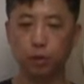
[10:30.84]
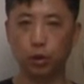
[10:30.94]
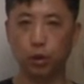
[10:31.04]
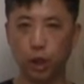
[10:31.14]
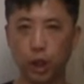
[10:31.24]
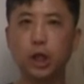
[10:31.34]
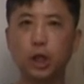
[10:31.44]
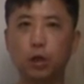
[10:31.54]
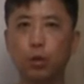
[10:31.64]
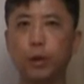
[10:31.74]
the
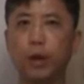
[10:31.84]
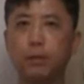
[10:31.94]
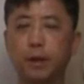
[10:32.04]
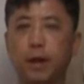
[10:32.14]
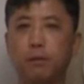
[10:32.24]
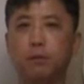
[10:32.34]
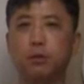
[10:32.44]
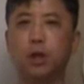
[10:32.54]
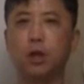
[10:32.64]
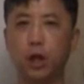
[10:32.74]
learner will be able
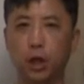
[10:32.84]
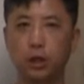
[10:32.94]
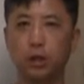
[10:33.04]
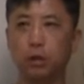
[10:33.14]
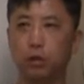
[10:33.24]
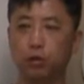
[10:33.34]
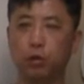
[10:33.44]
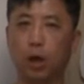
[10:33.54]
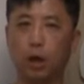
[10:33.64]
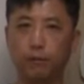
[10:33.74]
to learn
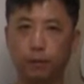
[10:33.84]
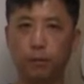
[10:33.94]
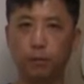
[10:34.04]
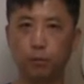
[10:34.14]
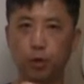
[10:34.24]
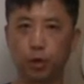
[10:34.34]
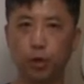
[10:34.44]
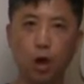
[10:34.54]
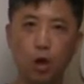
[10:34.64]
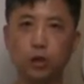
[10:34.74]
from the
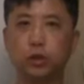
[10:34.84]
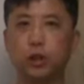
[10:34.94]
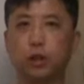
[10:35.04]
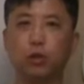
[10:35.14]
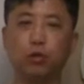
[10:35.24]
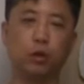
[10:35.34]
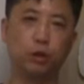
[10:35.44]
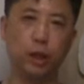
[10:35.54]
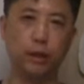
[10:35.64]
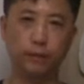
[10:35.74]
knowledge that you are
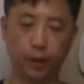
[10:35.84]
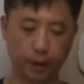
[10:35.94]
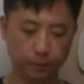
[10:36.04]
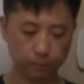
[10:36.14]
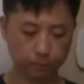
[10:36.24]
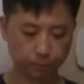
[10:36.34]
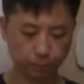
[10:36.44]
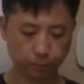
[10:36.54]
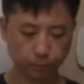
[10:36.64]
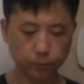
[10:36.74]
delivering.
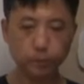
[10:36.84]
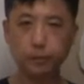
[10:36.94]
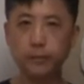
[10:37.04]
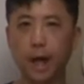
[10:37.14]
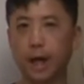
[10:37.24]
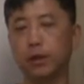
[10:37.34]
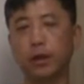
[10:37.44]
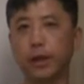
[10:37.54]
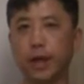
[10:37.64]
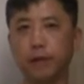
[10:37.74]
Other
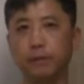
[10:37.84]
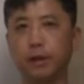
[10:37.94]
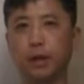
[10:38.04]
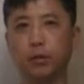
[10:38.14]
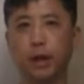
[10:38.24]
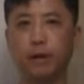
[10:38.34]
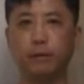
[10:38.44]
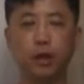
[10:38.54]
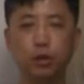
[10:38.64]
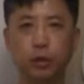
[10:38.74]
than that, if they don't
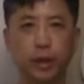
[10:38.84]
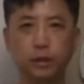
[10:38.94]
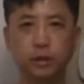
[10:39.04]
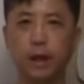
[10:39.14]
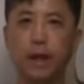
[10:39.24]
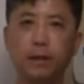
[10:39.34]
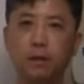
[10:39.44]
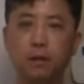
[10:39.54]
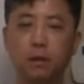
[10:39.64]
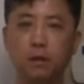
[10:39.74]
have interest,
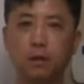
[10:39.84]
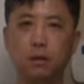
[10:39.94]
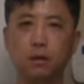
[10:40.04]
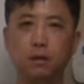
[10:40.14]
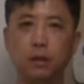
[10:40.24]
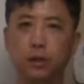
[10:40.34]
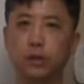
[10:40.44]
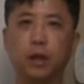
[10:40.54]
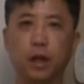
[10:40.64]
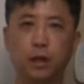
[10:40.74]
then
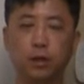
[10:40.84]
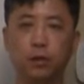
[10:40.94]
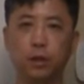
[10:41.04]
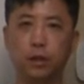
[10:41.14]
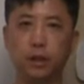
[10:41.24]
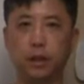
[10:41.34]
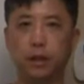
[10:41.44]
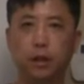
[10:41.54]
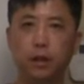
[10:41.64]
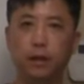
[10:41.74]
it's not gonna,
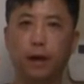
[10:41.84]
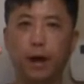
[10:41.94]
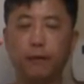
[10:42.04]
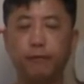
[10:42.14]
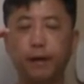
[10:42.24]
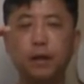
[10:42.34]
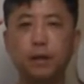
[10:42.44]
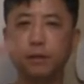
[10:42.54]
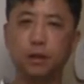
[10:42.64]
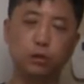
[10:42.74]
the
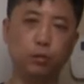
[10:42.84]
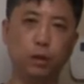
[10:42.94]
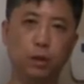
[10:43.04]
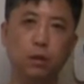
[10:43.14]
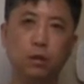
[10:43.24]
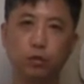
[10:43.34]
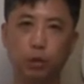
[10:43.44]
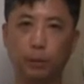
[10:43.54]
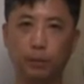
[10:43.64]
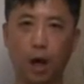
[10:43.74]
effectiveness will
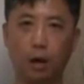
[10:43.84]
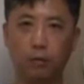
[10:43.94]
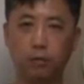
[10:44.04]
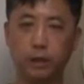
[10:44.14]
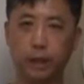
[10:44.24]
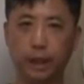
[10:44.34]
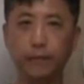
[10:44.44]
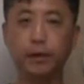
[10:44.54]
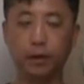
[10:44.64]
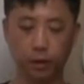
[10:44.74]
drop down
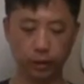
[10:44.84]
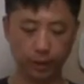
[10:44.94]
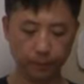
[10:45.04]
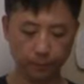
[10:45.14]
significantly.